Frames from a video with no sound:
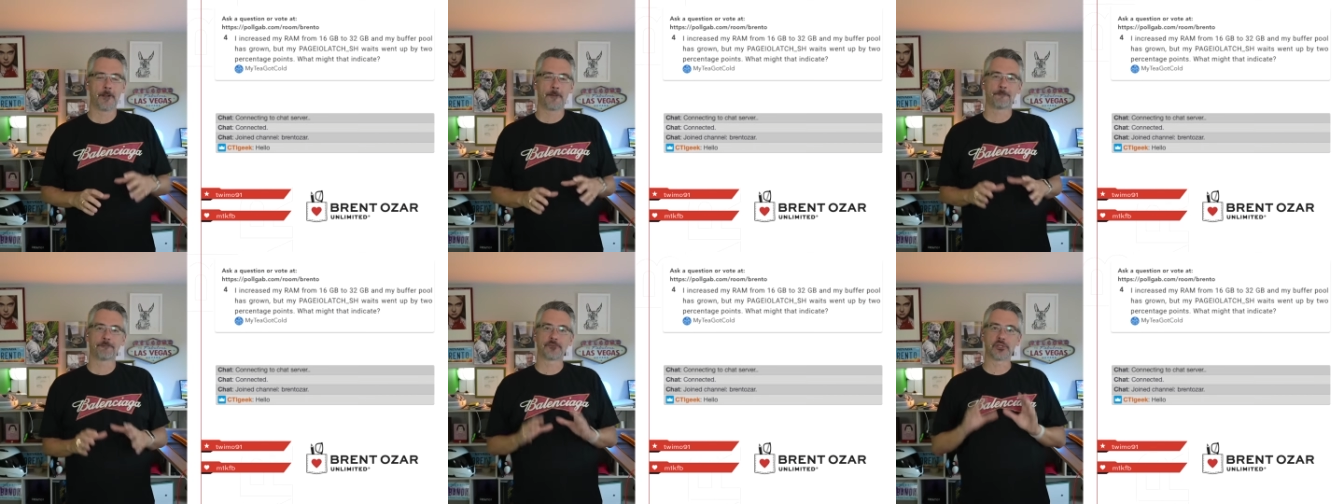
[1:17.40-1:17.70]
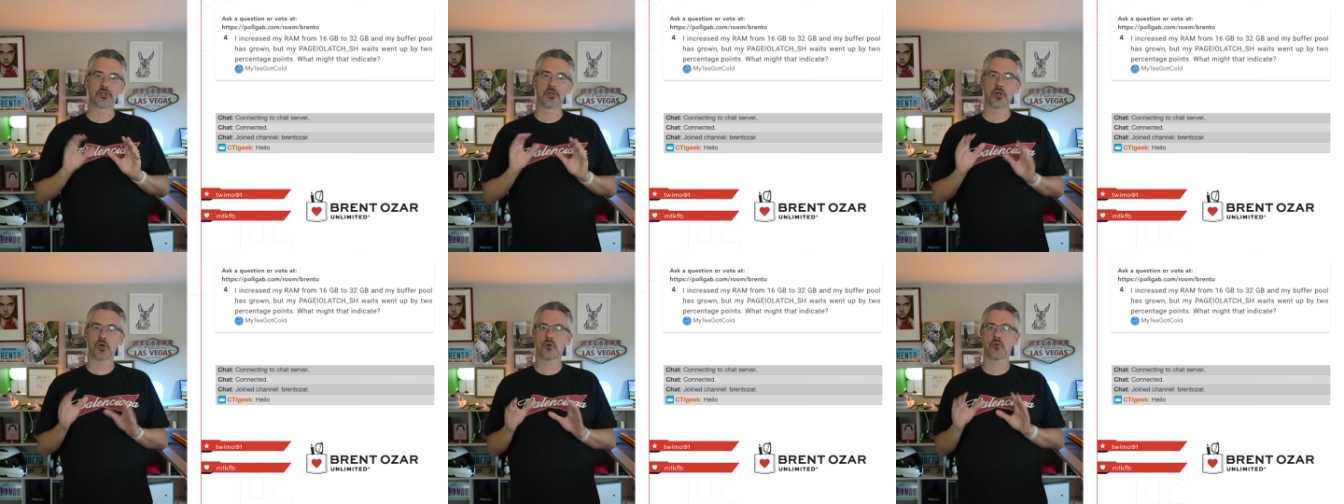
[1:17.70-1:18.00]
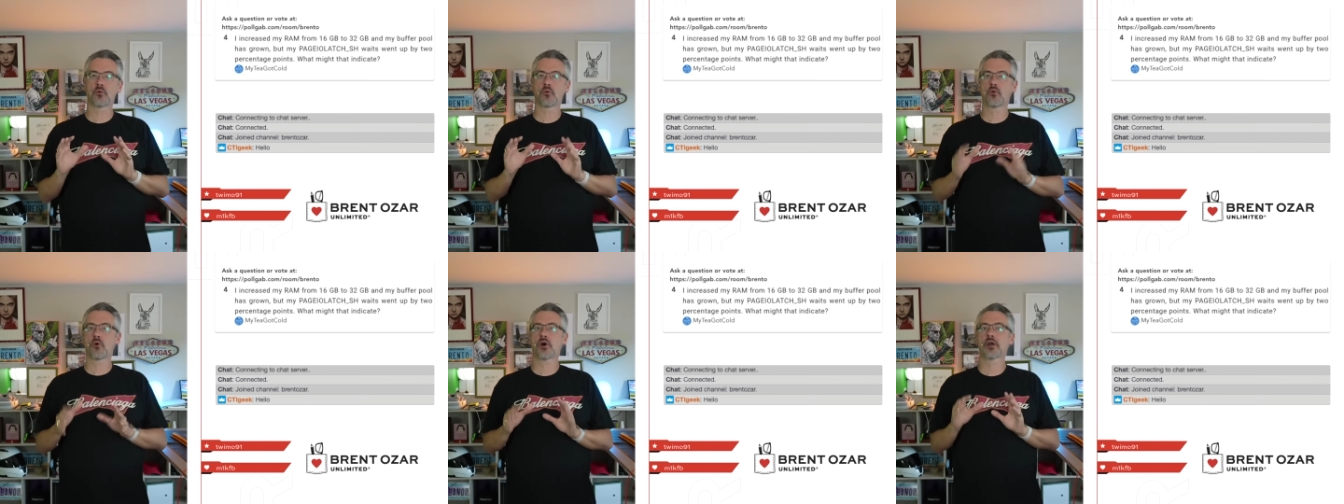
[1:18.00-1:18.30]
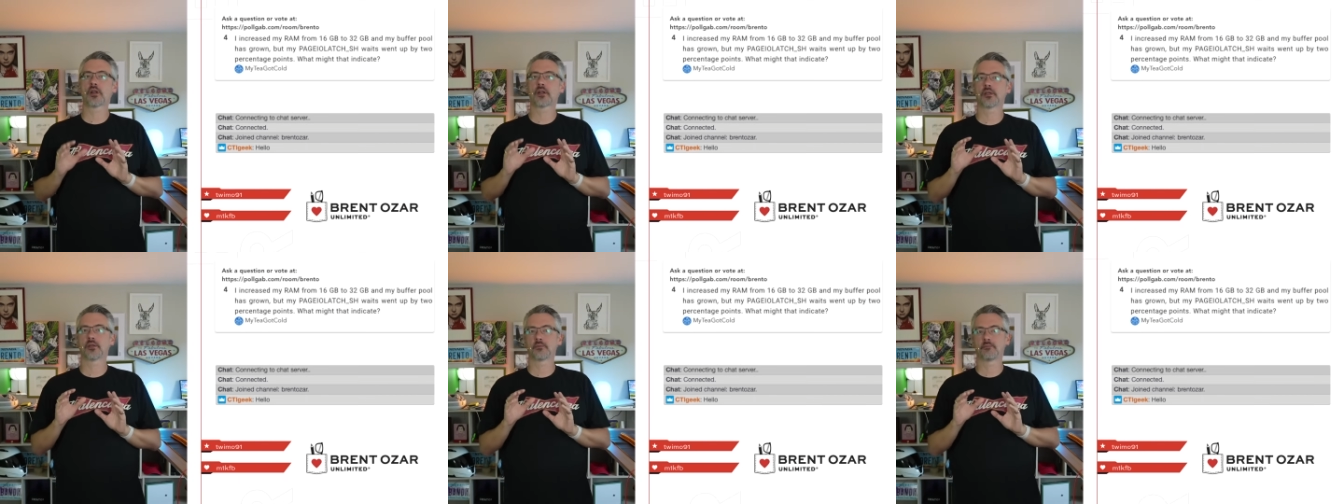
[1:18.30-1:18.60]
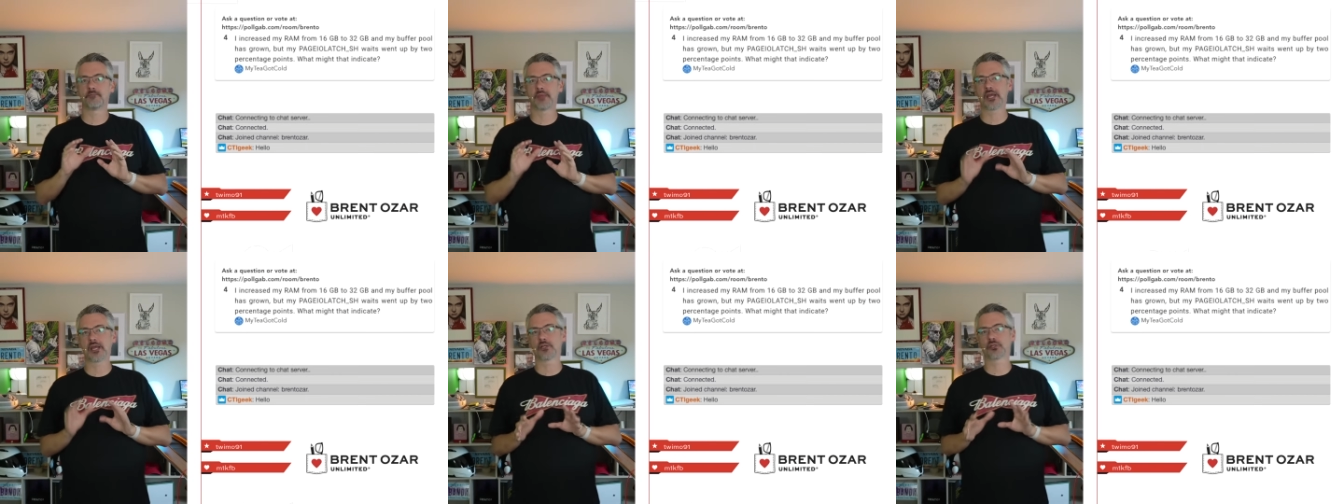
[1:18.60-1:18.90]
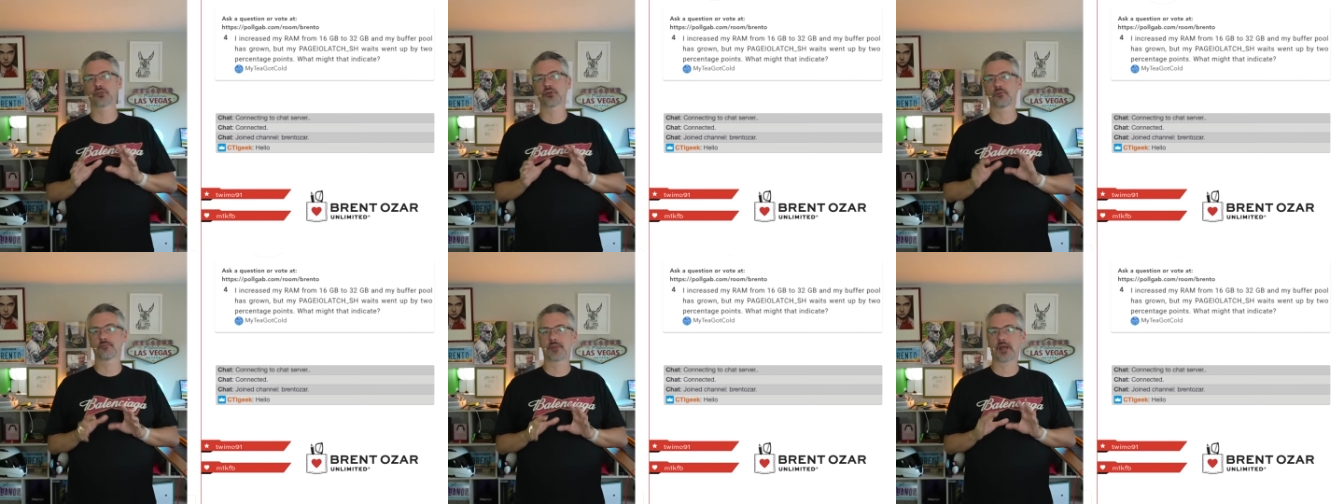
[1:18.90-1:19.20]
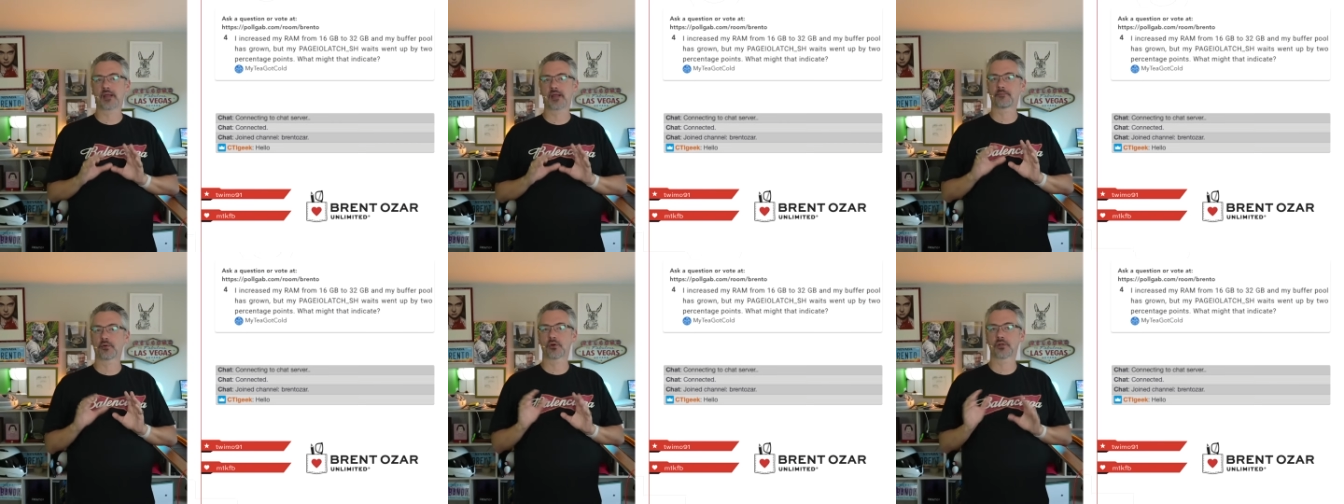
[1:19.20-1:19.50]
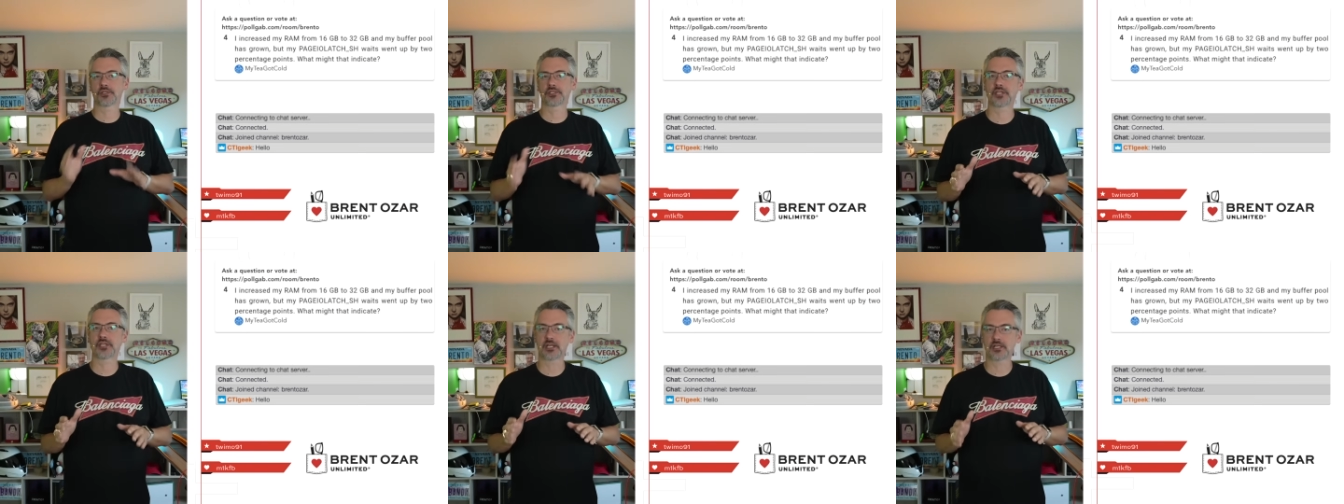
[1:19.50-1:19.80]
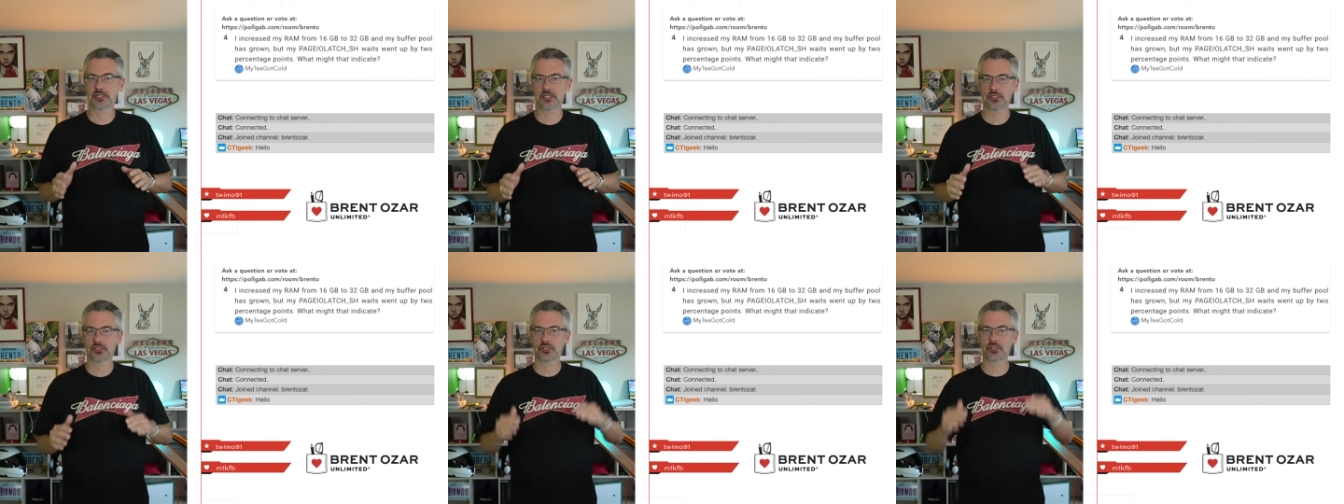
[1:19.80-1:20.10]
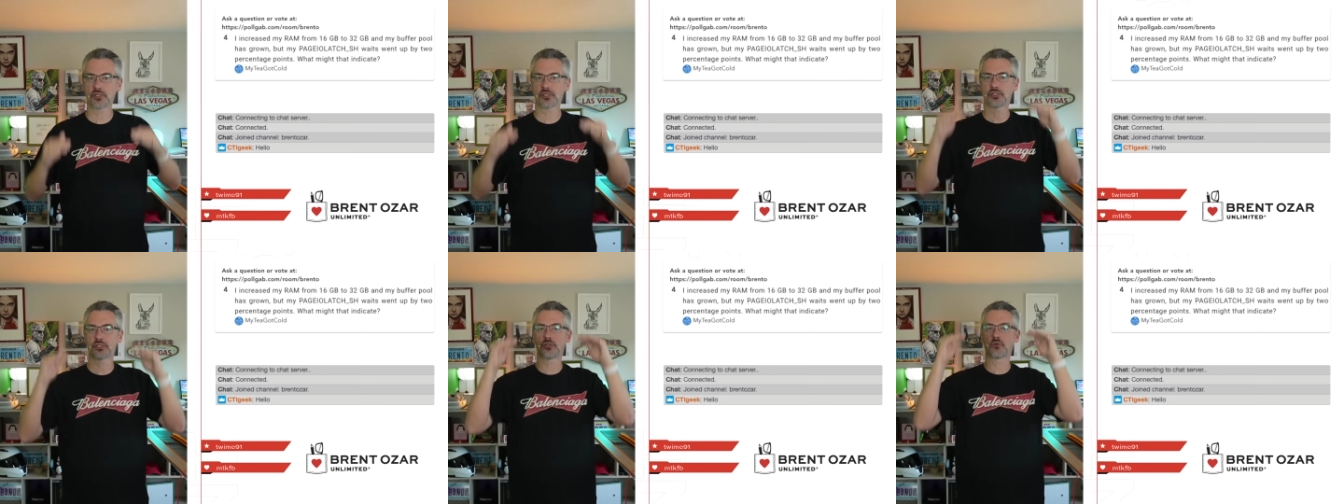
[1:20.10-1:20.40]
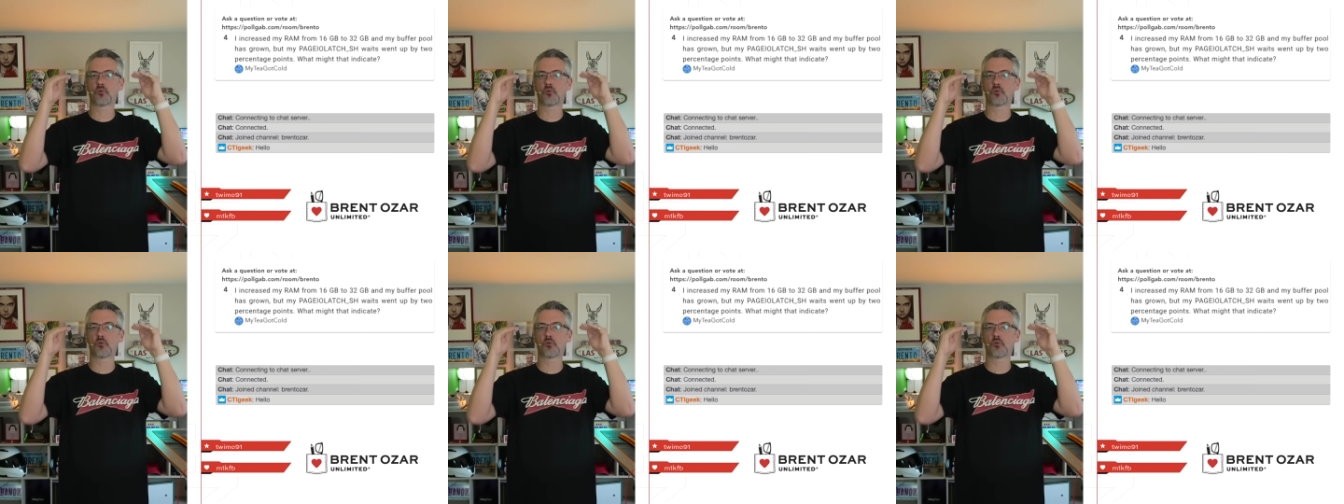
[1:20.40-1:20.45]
You don't want to measure by percentages.